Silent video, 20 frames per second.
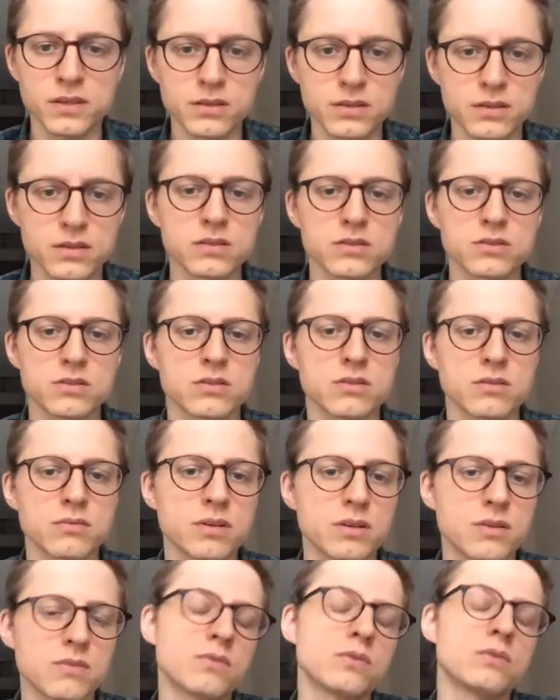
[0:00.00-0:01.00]

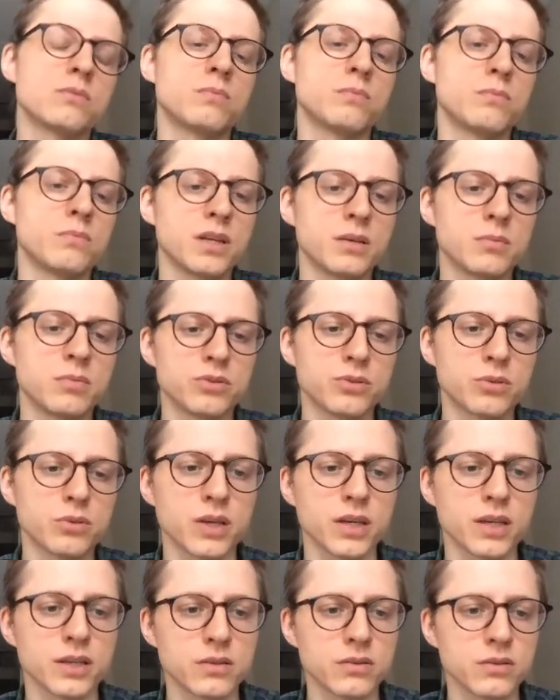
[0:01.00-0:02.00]
server would be able to
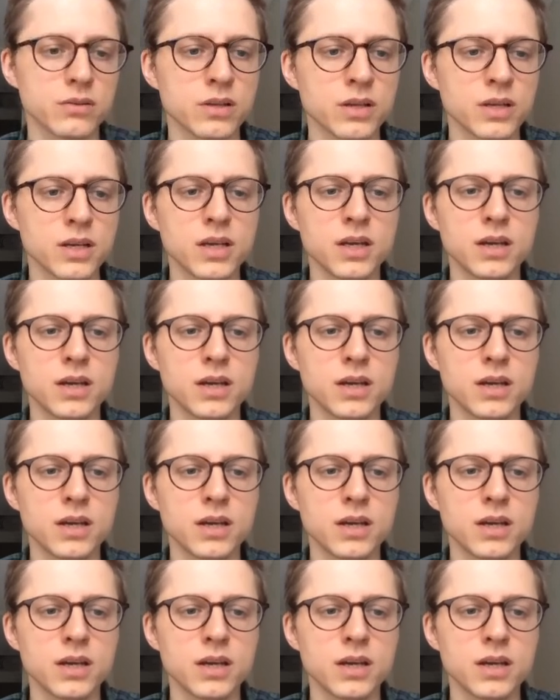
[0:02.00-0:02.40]
handle